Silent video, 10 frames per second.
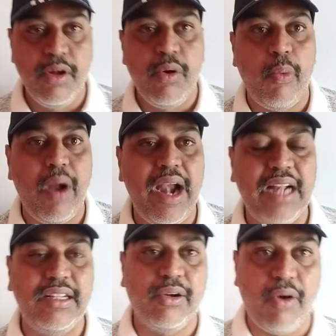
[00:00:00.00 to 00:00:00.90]
What are
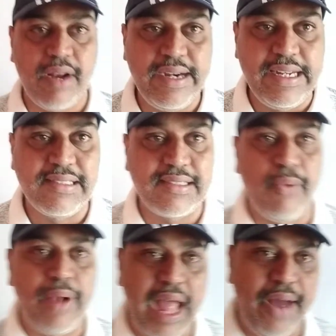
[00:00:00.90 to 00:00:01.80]
the qualities
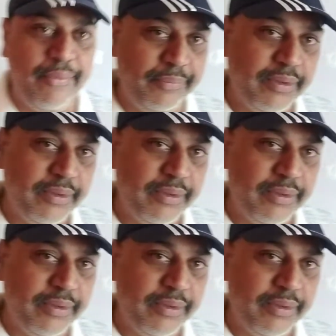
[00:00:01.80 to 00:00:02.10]
sound have